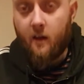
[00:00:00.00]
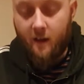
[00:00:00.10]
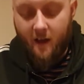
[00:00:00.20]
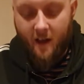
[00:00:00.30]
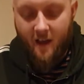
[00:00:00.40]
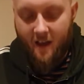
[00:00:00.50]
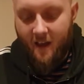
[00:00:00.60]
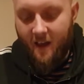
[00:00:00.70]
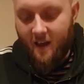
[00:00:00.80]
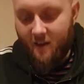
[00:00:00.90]
Yeah,
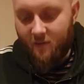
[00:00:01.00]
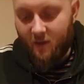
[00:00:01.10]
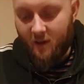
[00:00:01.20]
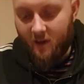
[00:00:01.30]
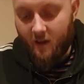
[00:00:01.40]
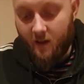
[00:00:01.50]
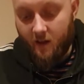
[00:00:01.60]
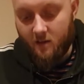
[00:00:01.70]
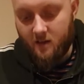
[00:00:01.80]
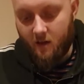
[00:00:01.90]
if you, like
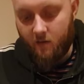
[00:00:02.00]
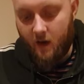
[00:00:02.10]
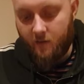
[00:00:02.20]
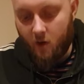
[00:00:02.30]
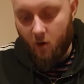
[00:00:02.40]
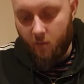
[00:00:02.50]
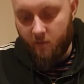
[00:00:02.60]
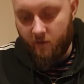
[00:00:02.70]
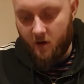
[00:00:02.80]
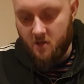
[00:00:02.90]
I said, if you have to open
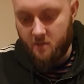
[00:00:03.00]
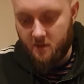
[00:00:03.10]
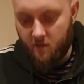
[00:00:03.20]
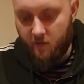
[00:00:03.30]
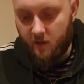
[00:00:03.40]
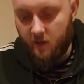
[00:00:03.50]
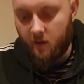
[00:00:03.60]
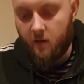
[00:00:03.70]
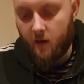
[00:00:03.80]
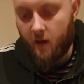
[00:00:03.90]
very specifically
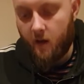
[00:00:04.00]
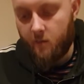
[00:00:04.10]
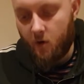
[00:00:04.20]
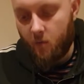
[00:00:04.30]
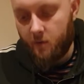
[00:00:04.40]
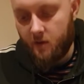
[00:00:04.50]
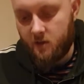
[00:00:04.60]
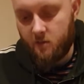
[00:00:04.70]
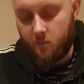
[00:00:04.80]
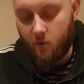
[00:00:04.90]
to open
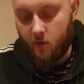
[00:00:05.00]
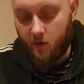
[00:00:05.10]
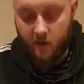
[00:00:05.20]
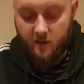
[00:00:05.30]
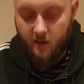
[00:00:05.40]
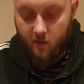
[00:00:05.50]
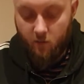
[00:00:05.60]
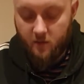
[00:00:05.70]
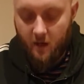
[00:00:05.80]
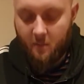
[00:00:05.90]
this, but like I said, it
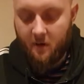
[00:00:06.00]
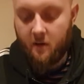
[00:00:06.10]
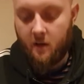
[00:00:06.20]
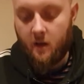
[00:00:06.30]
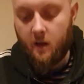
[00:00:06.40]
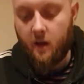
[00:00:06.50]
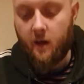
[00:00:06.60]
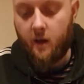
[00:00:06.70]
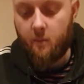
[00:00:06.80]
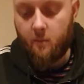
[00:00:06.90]
does happen.
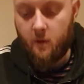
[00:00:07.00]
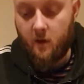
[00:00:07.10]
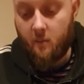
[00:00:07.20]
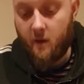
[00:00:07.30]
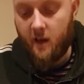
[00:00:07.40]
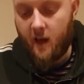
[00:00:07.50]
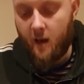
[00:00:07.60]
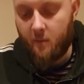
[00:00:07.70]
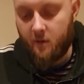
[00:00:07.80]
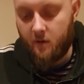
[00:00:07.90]
You can make it
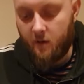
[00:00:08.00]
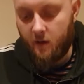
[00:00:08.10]
happen.